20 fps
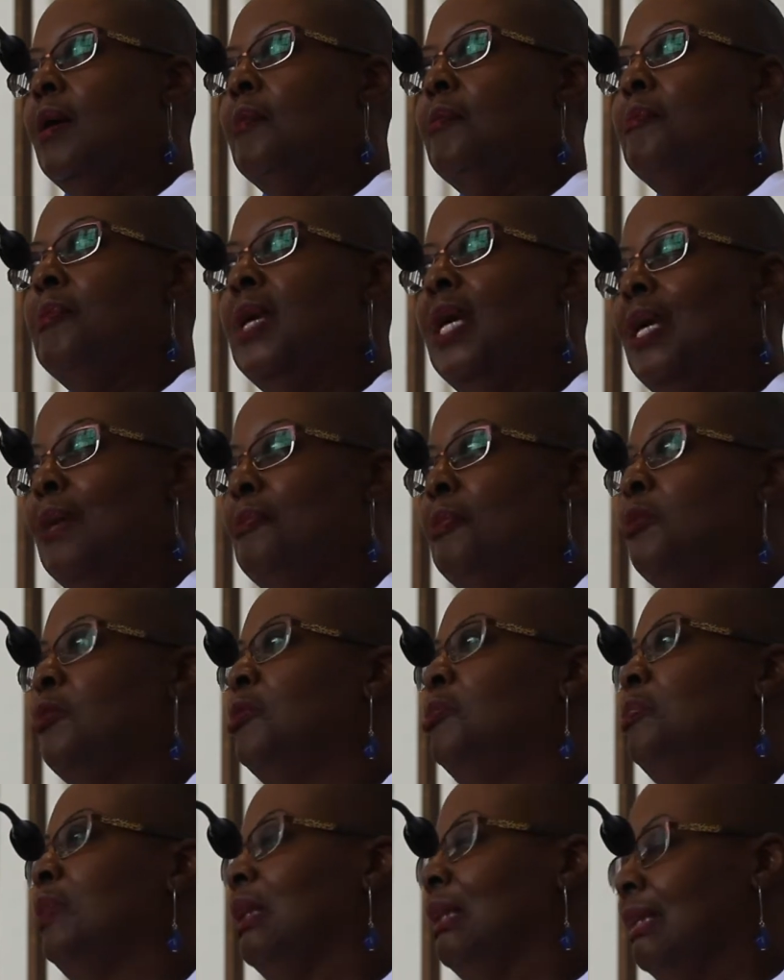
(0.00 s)

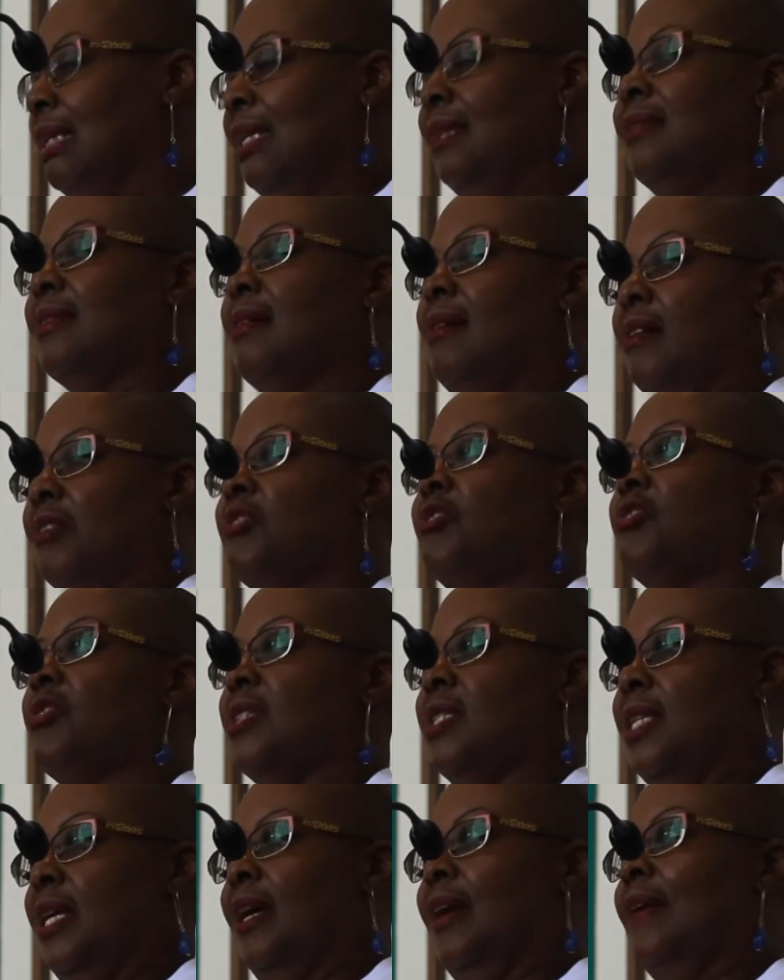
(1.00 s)
People, please
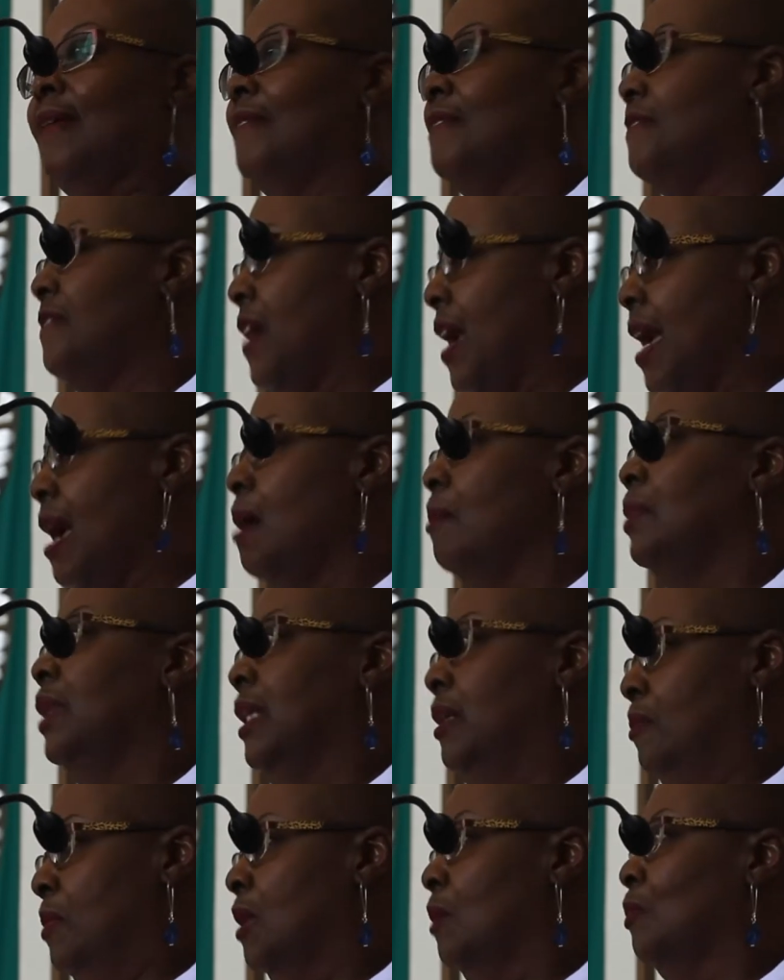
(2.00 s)
understand.
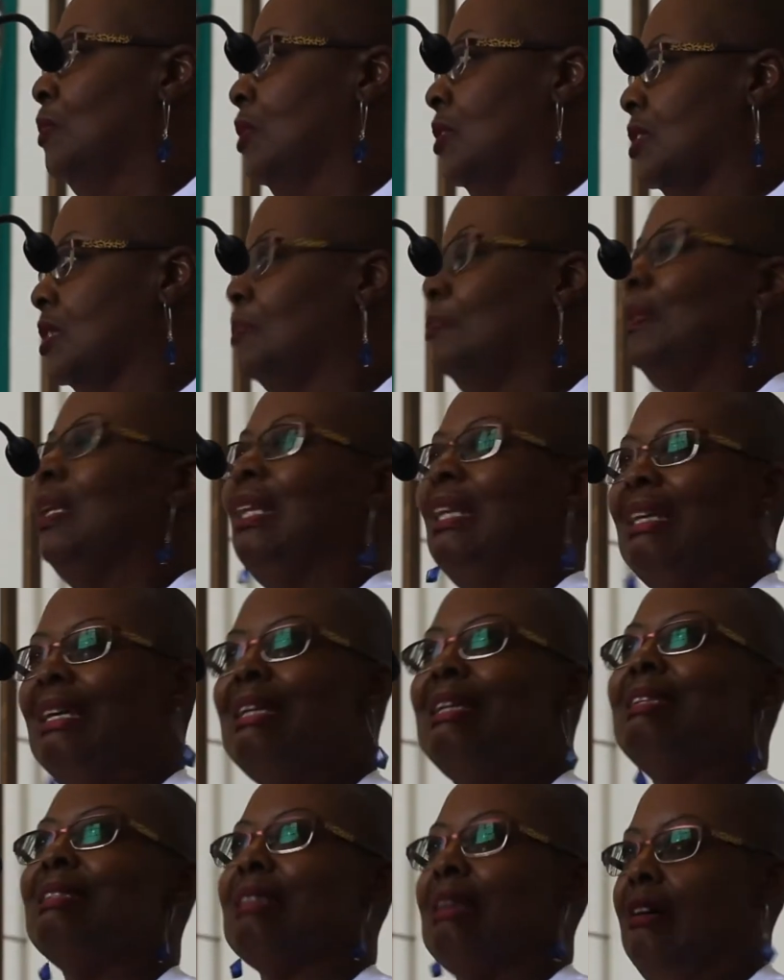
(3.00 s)
Family members,
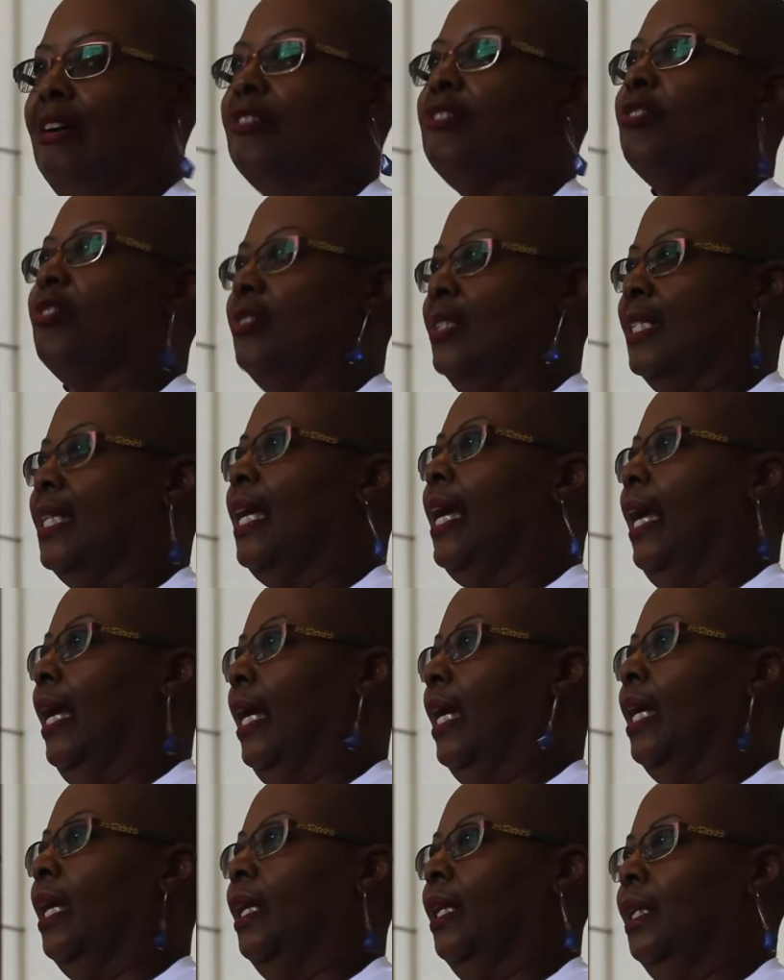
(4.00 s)
please
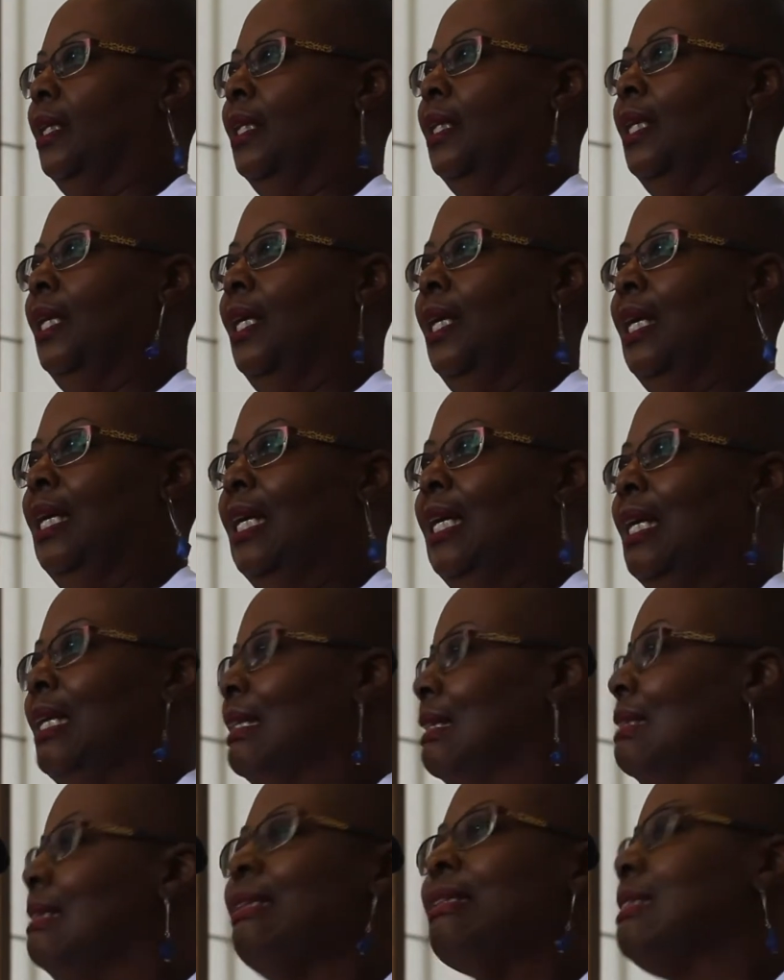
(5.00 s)
understand.
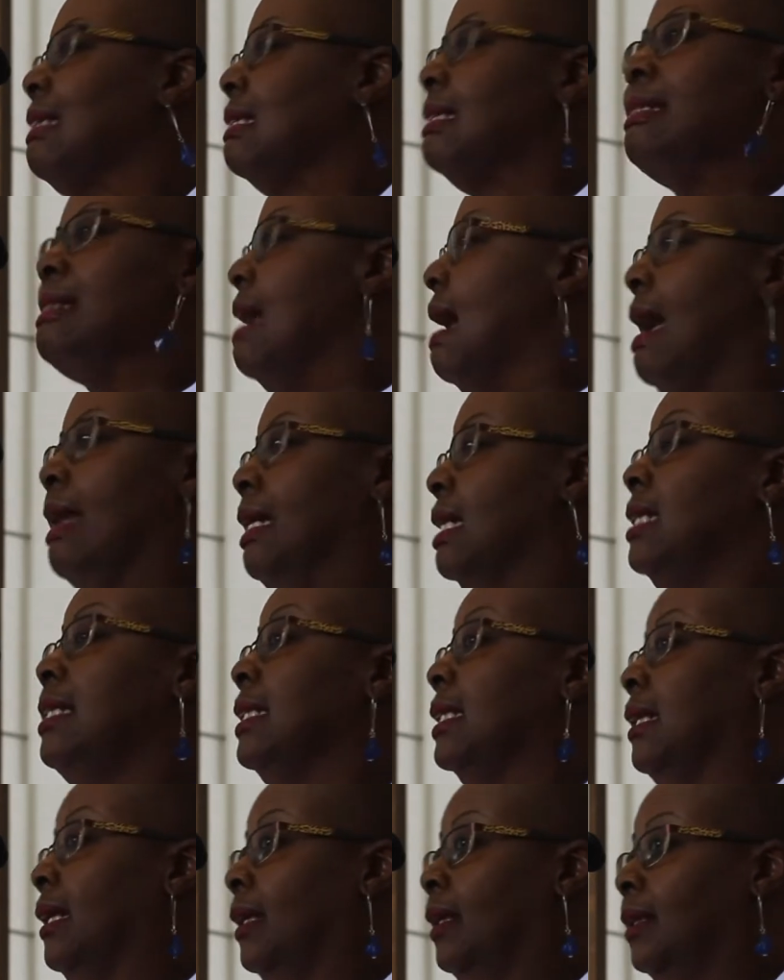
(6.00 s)
This is not
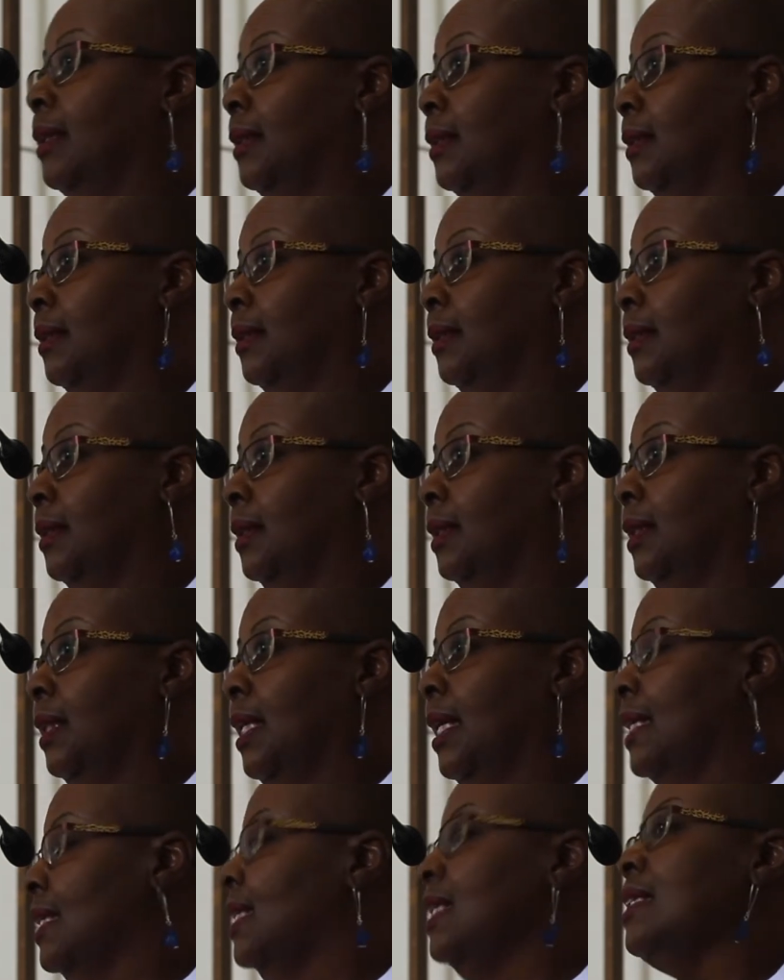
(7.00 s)
easy.
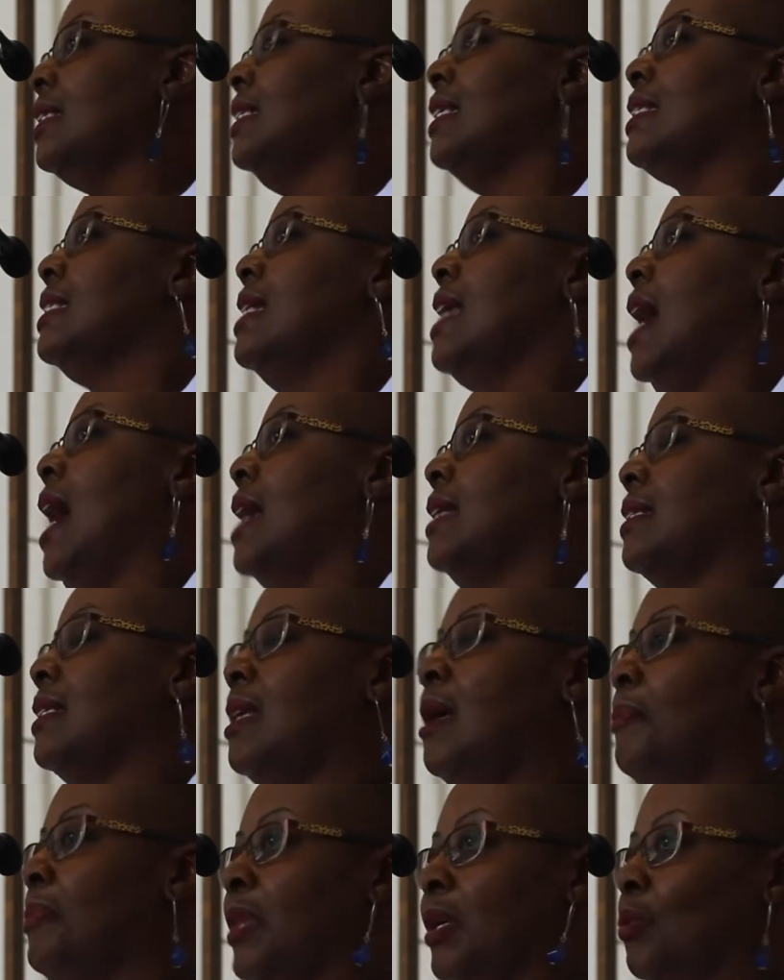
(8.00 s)
This is not
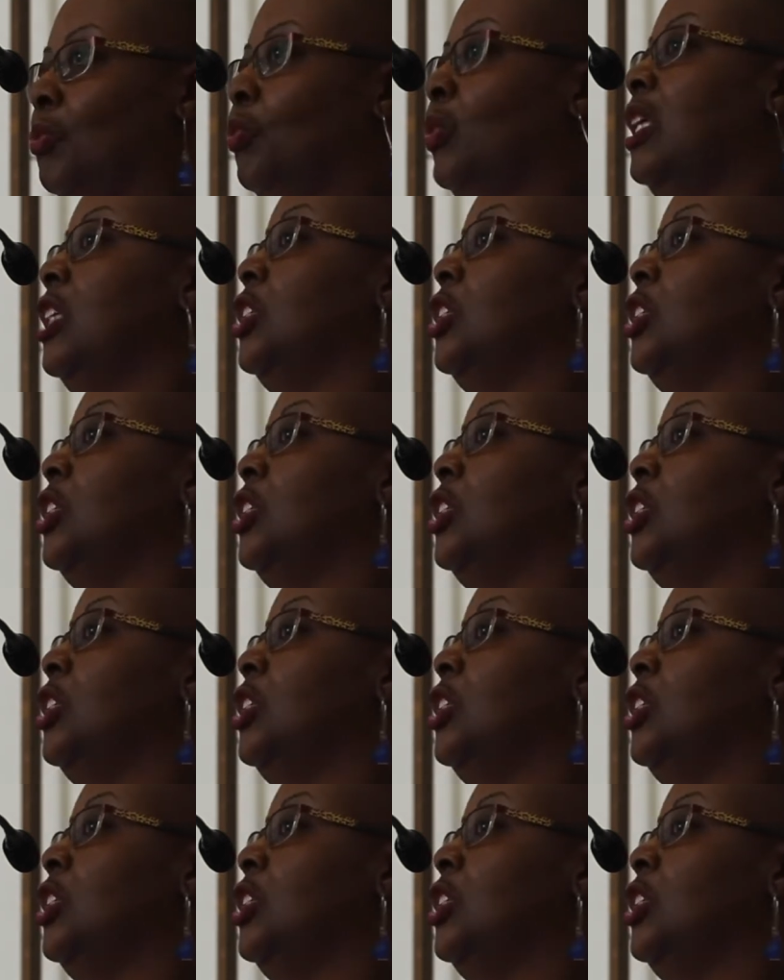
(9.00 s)
something we